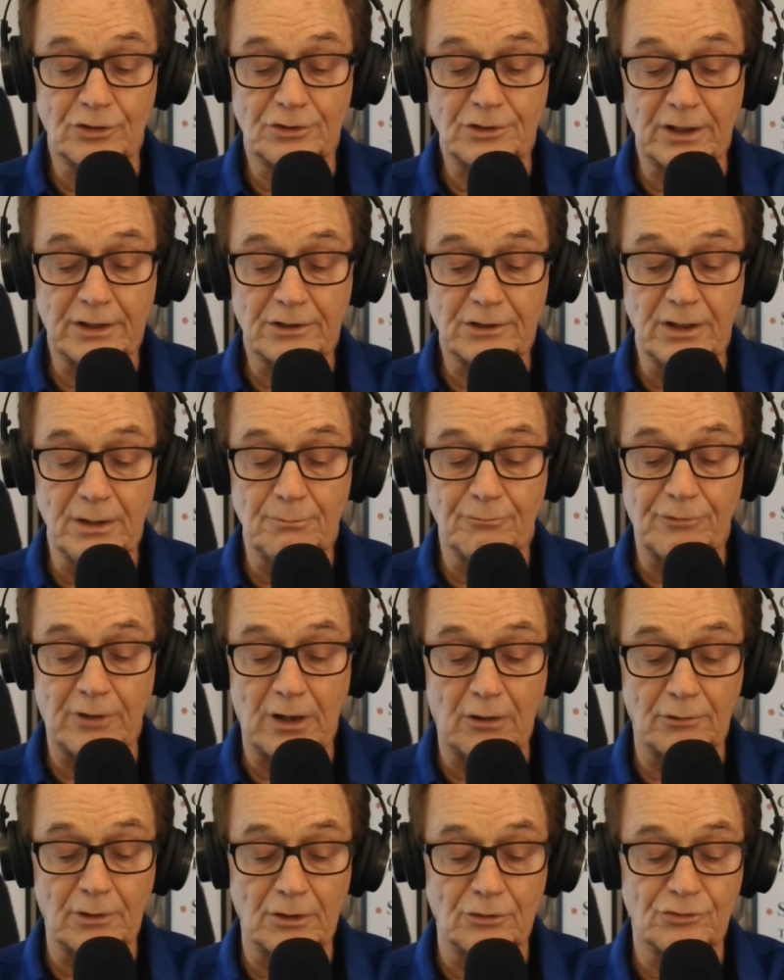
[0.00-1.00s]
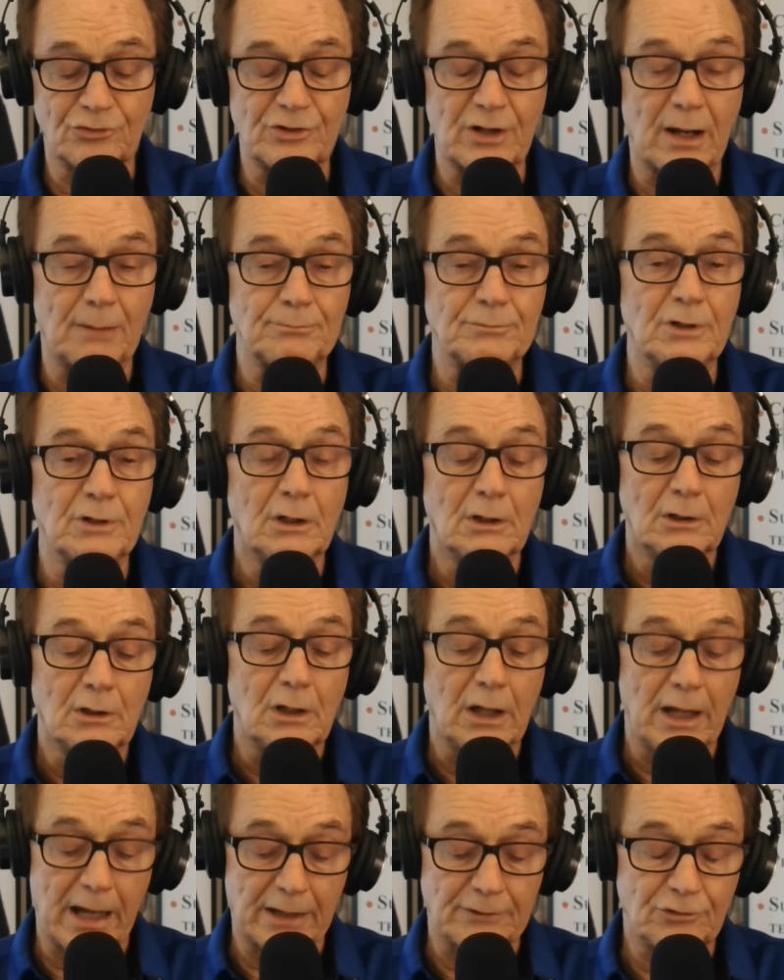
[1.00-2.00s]
The tech team followed and stopped
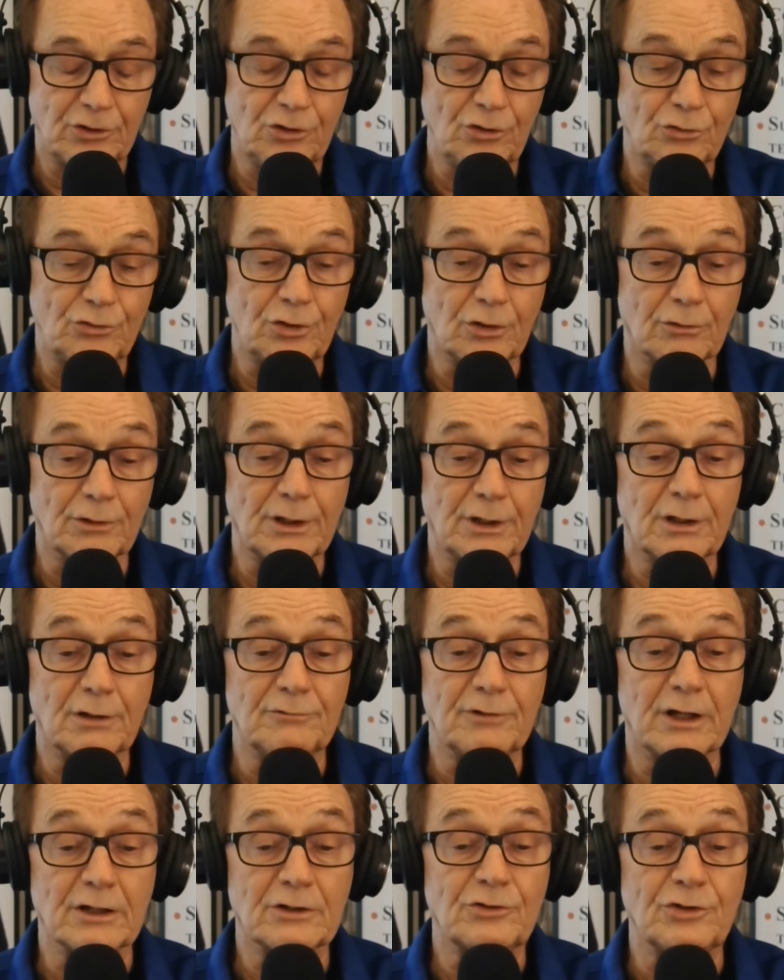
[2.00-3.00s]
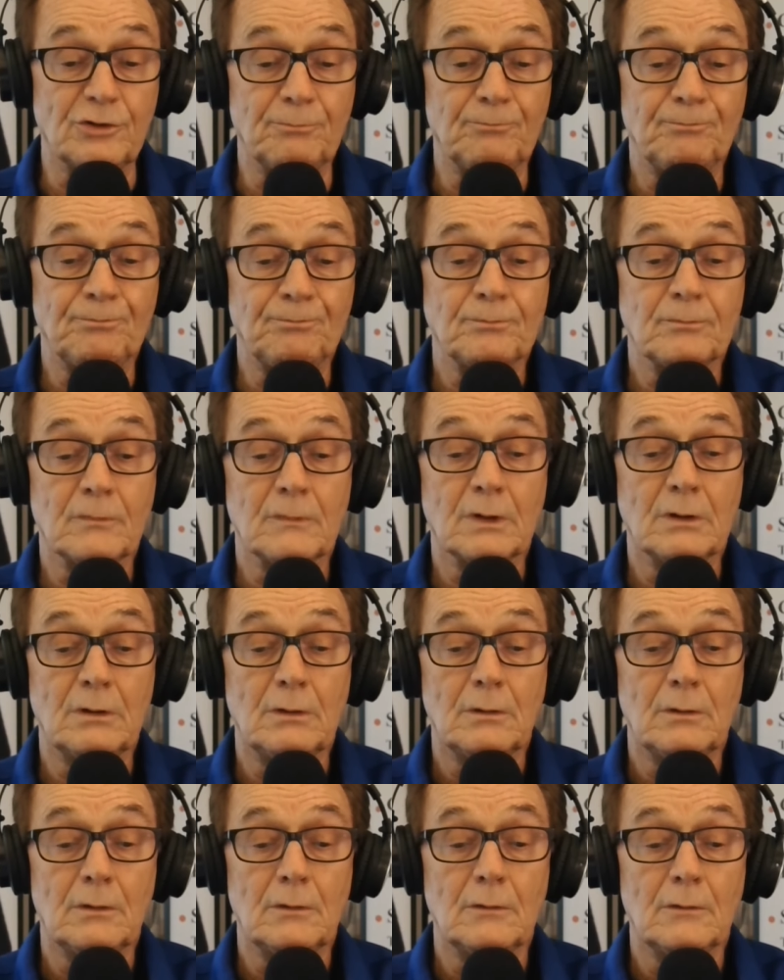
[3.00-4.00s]
at the utility connection.
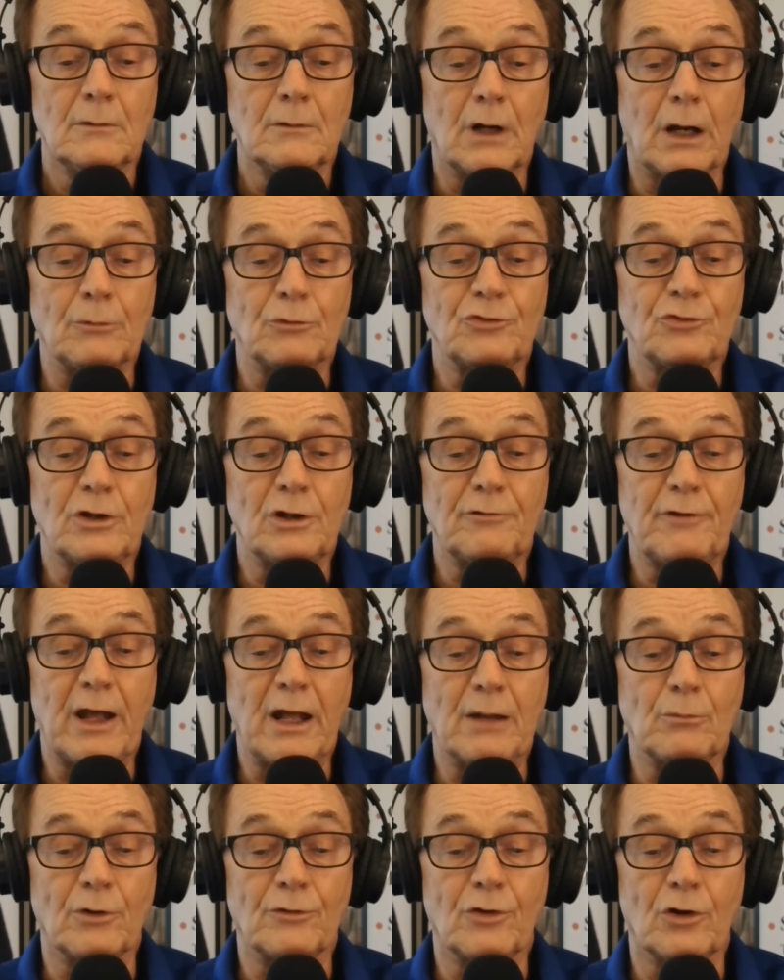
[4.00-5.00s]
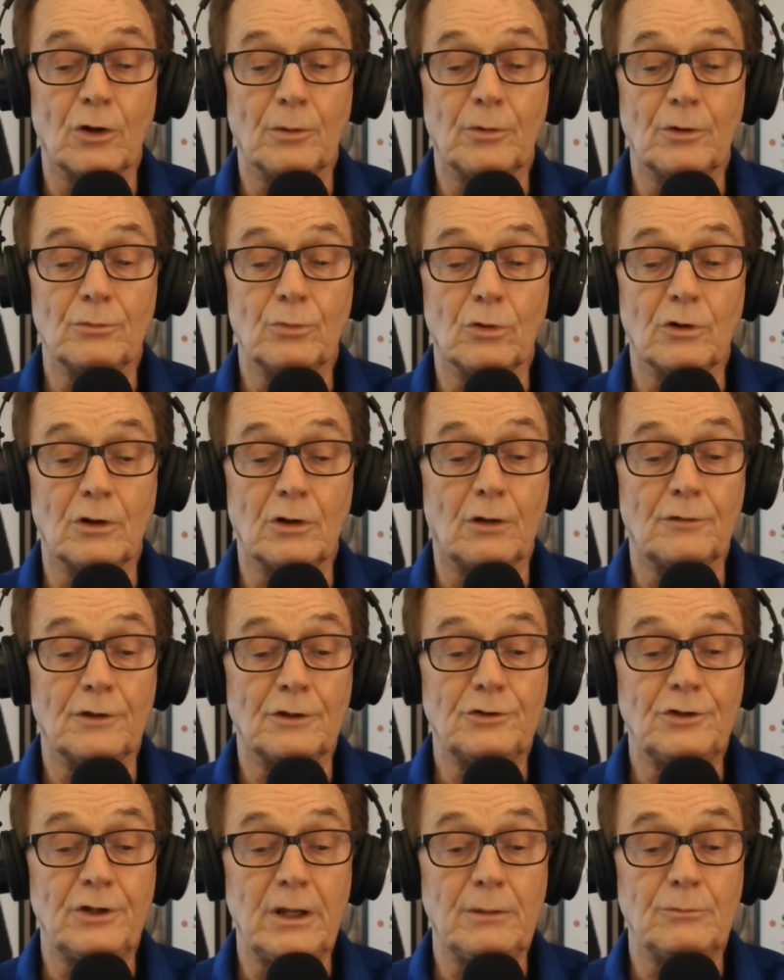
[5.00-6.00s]
I was in the van with Herbert. When all
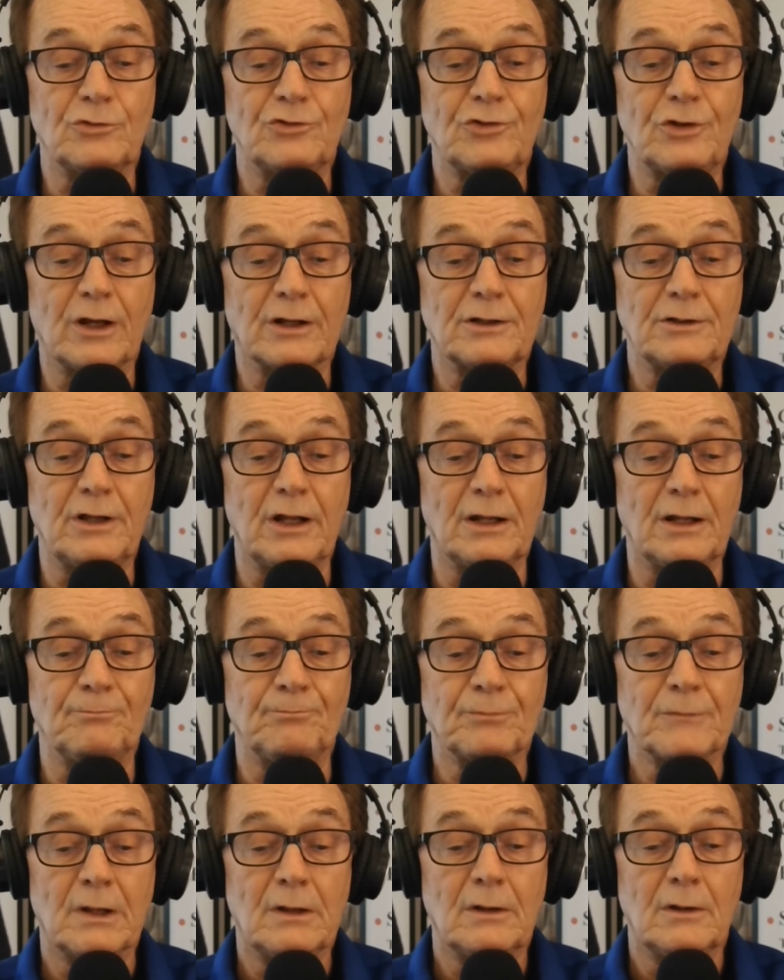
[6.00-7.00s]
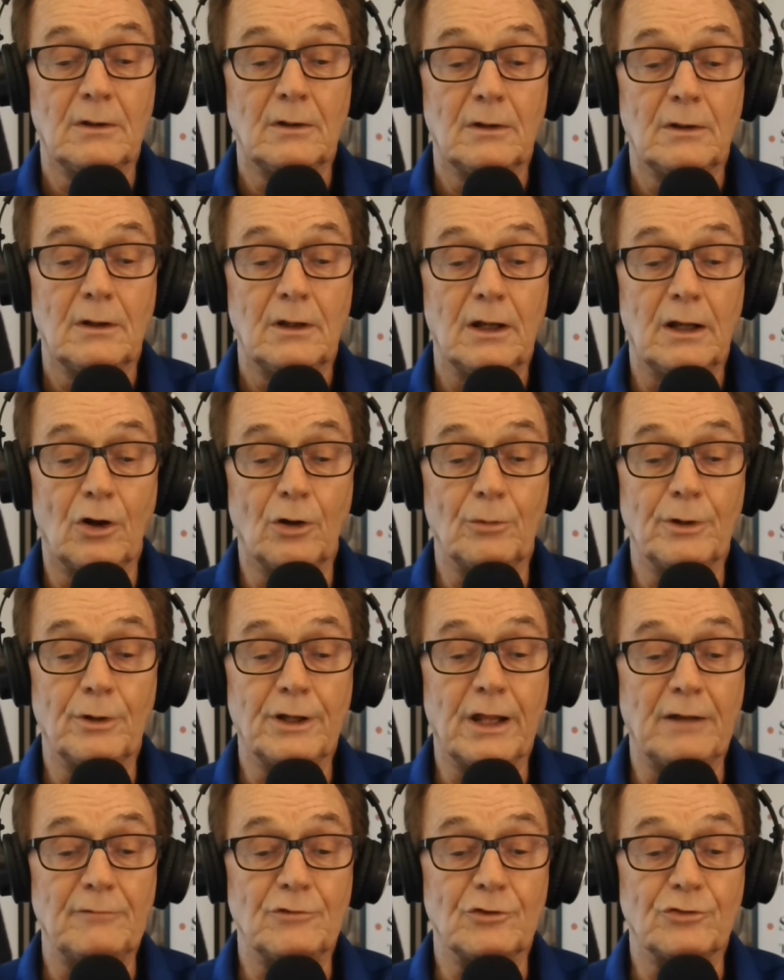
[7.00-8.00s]
the teams checked in, Herbert
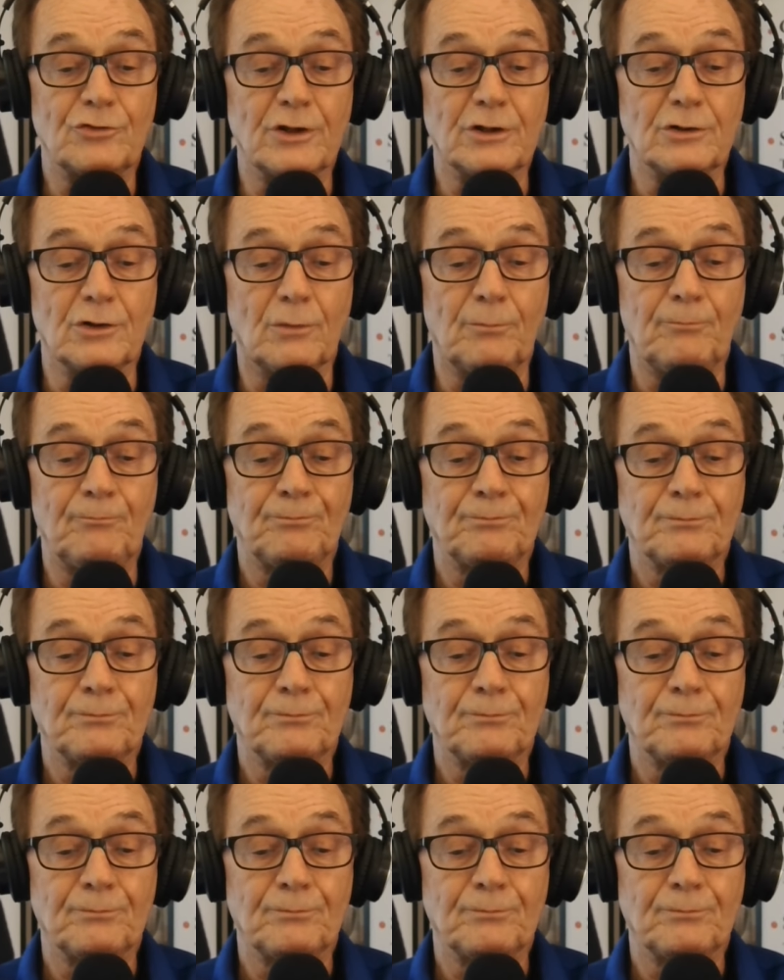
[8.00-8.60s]
gave the signal.